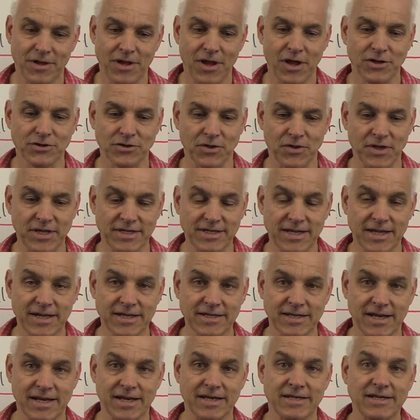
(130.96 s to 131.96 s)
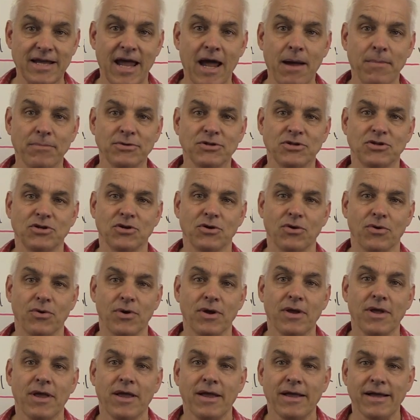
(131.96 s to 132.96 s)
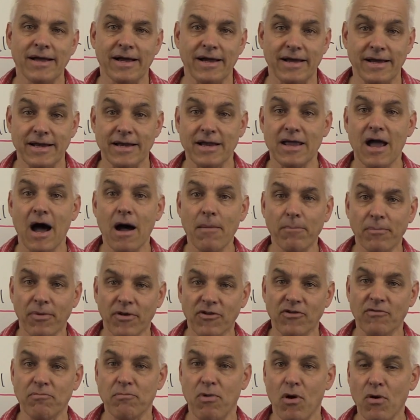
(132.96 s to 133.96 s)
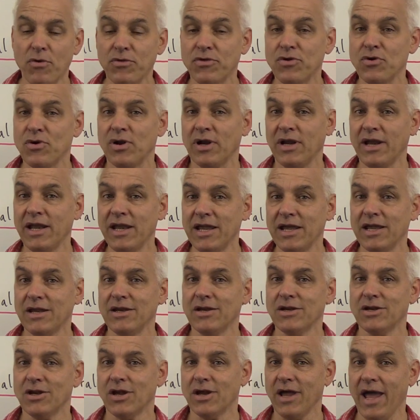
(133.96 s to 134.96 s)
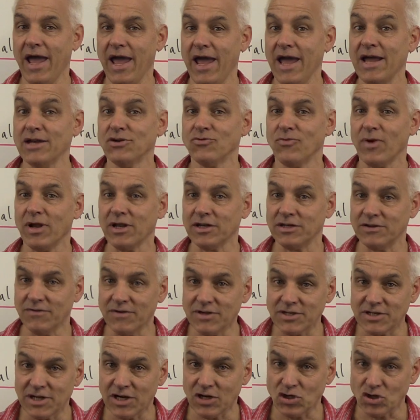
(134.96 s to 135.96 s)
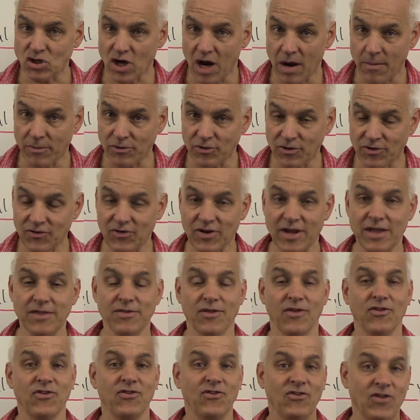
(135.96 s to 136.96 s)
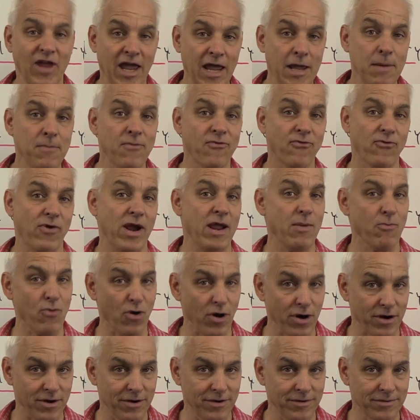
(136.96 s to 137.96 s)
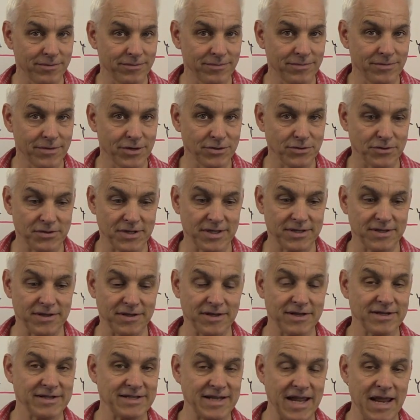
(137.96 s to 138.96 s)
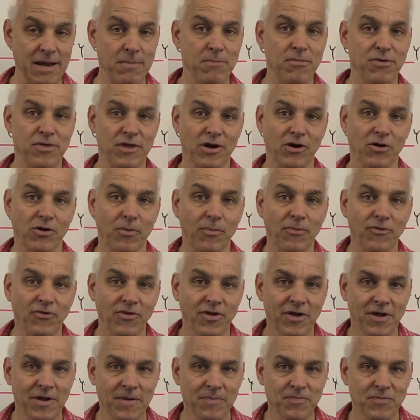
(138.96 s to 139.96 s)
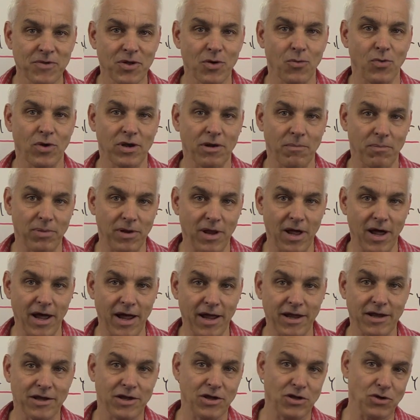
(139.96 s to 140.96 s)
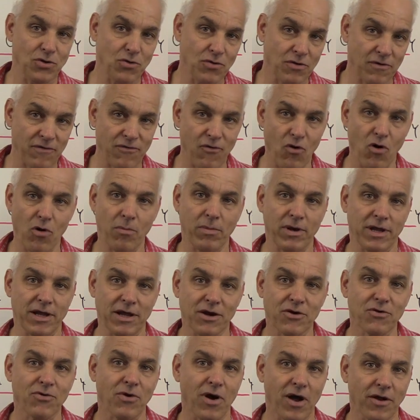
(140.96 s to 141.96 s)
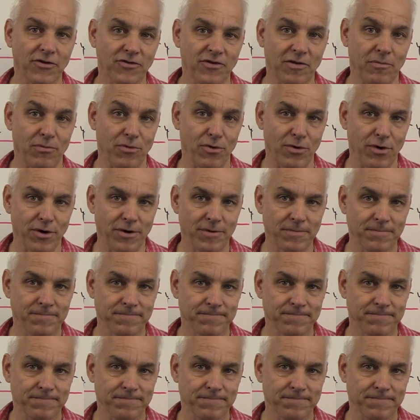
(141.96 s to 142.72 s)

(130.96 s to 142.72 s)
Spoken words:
So this is an attempt to encompass both Euclidean and relativistic geometries in the same framework so that the same theorems will apply uniformly across the board.